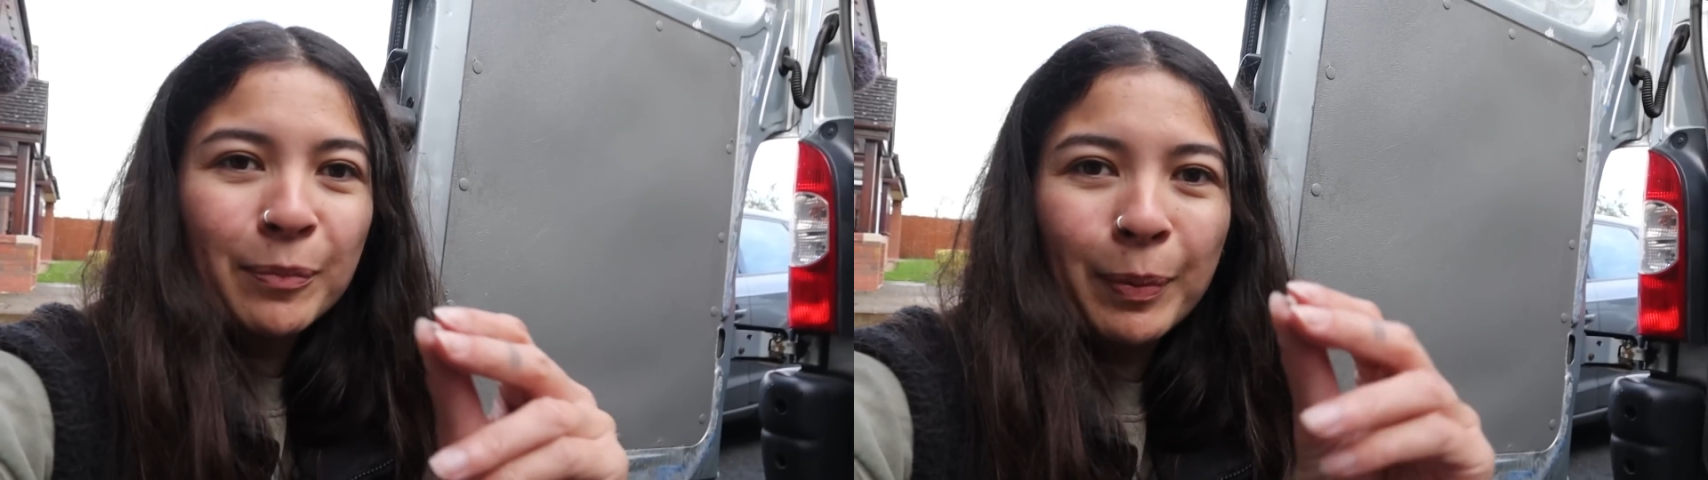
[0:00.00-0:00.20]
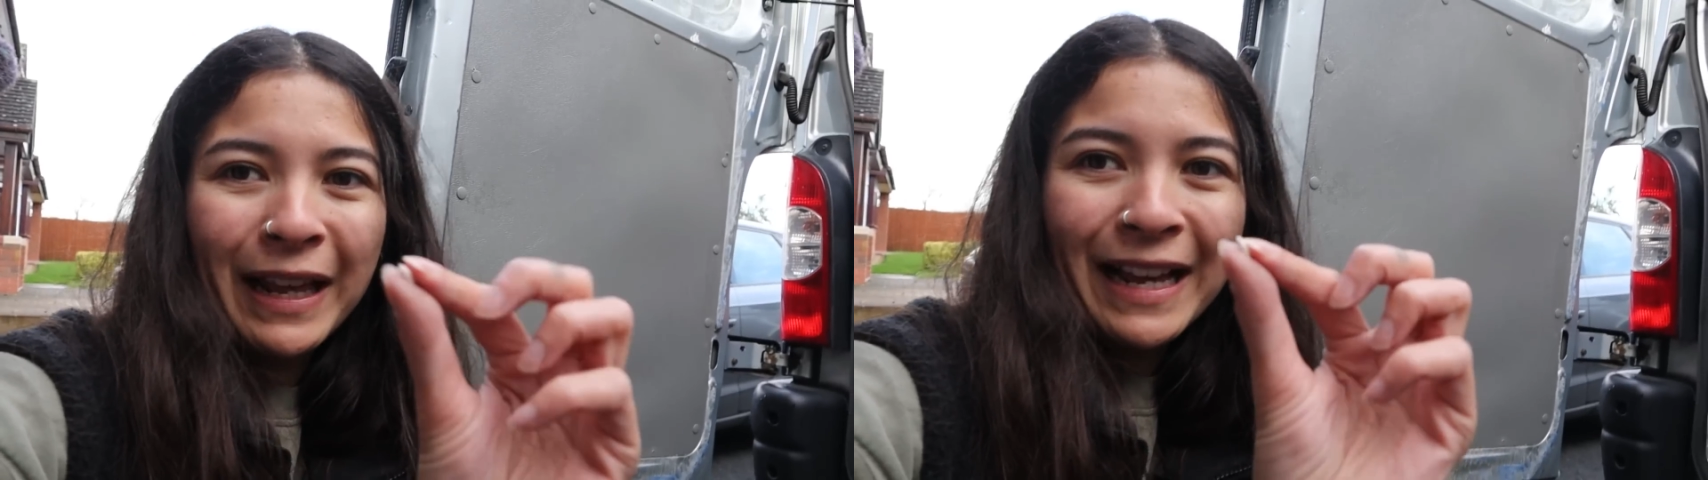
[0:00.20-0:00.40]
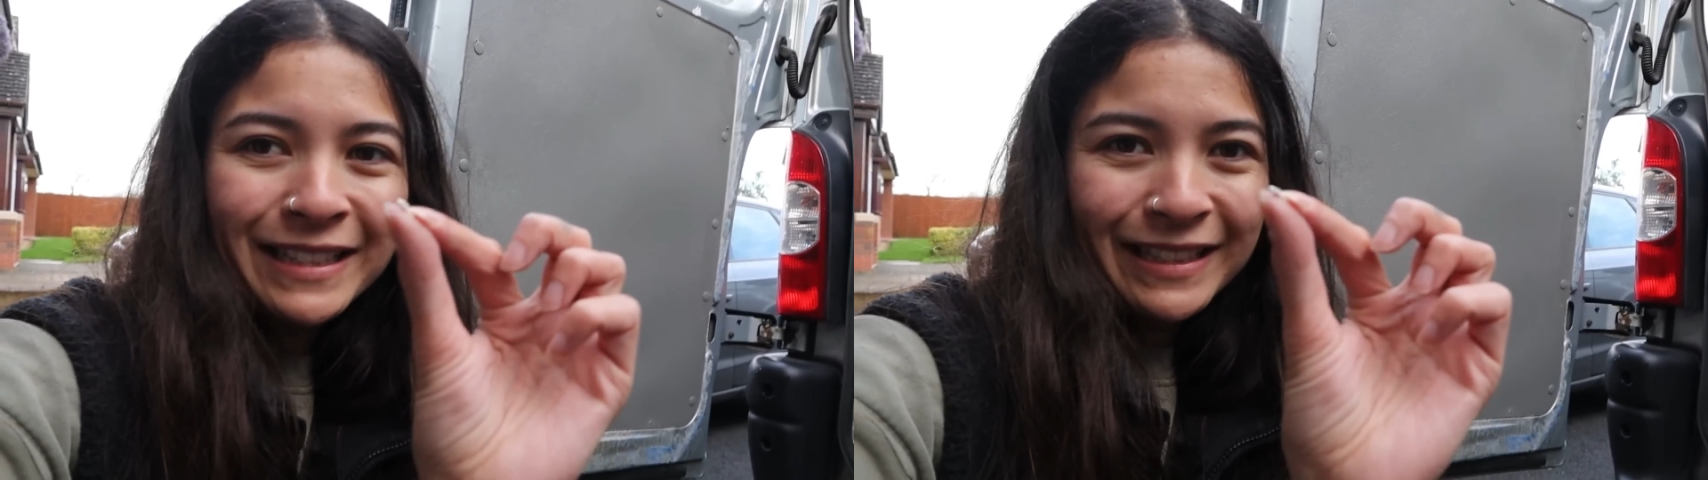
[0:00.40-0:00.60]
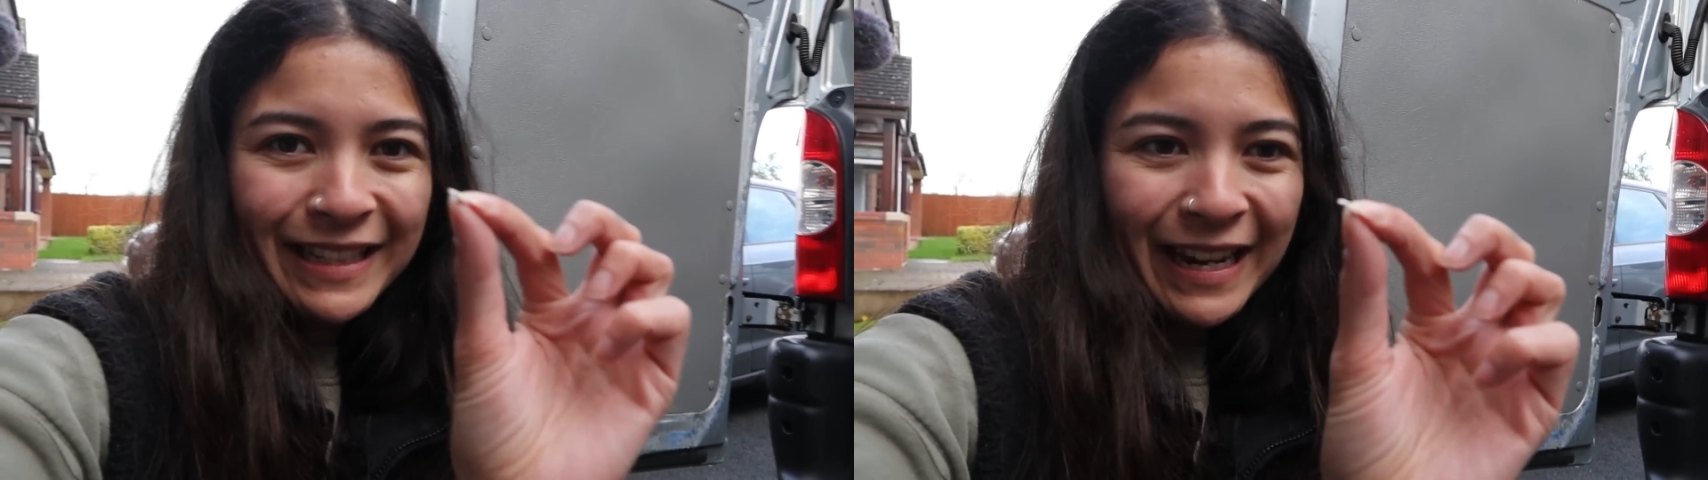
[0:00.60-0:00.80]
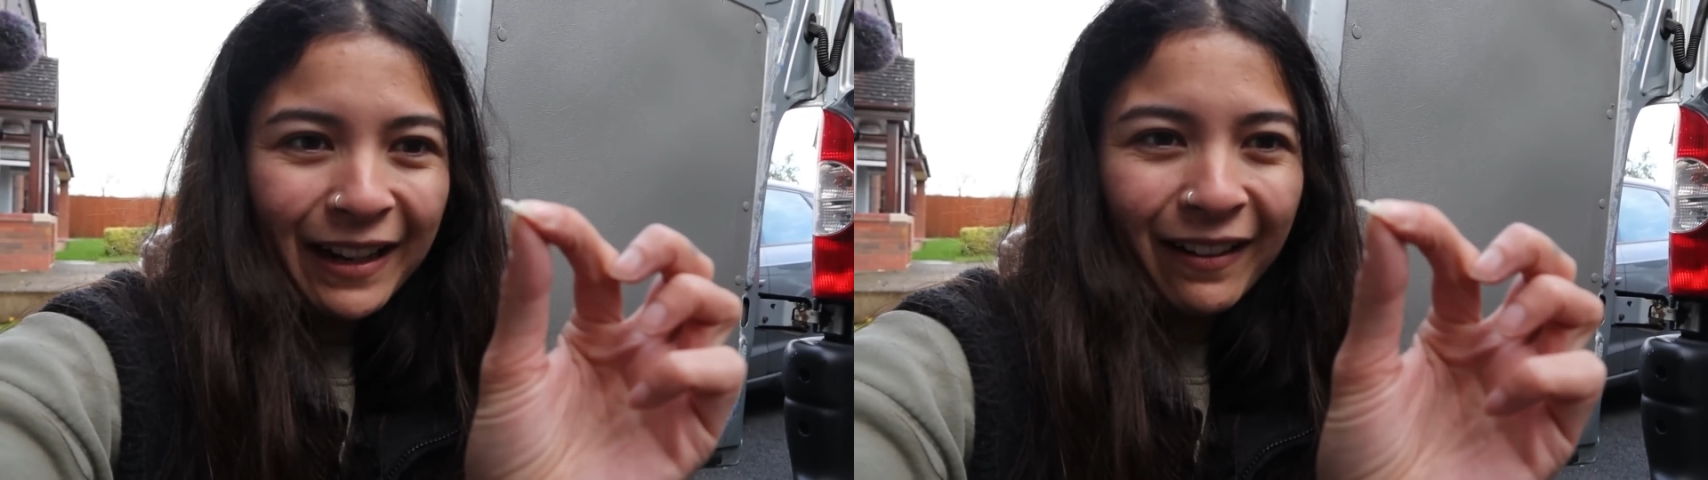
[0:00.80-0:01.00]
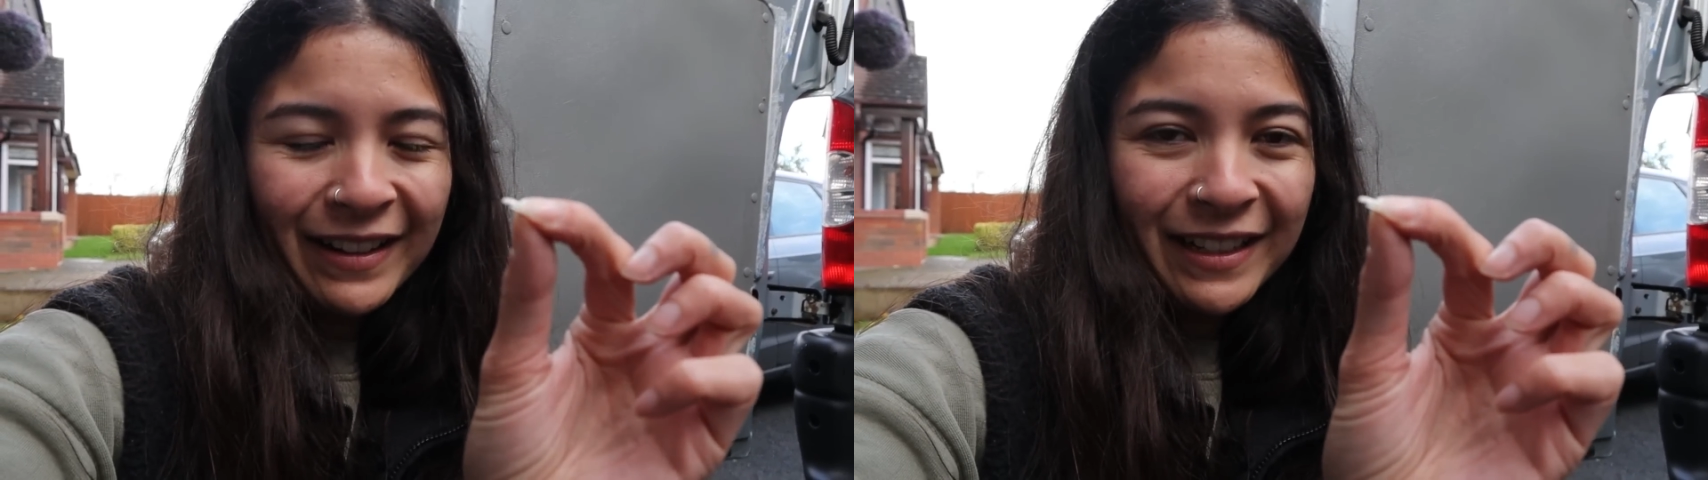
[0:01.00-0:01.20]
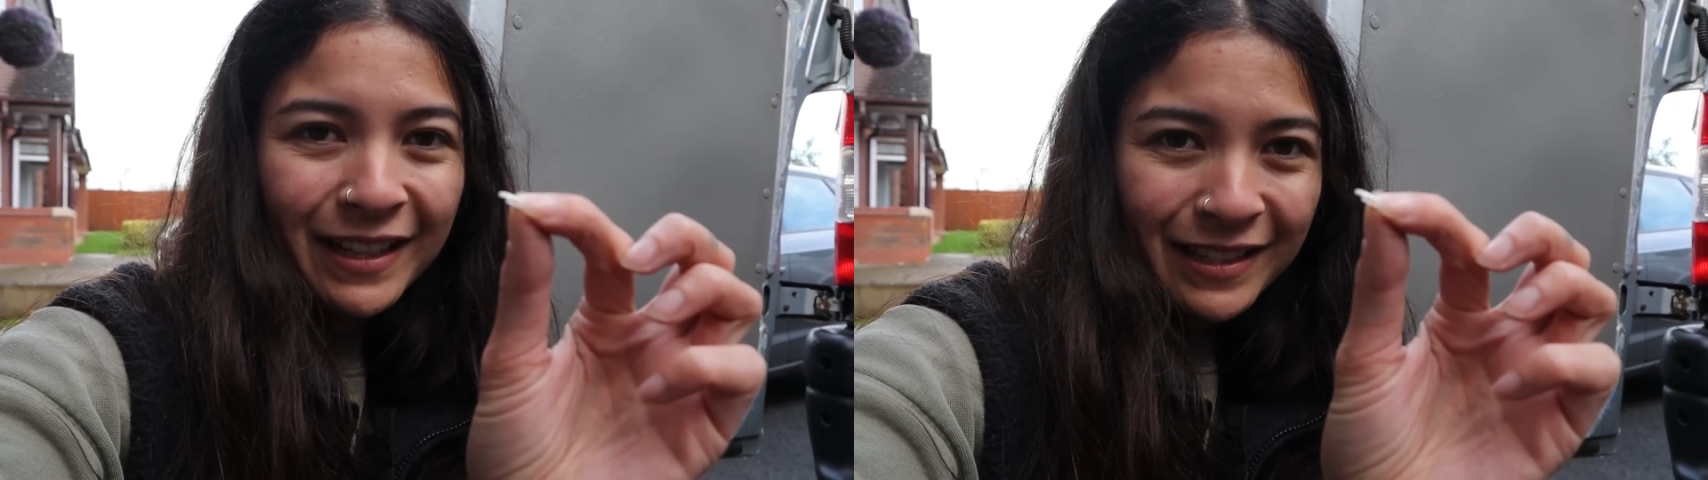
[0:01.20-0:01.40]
of plastic like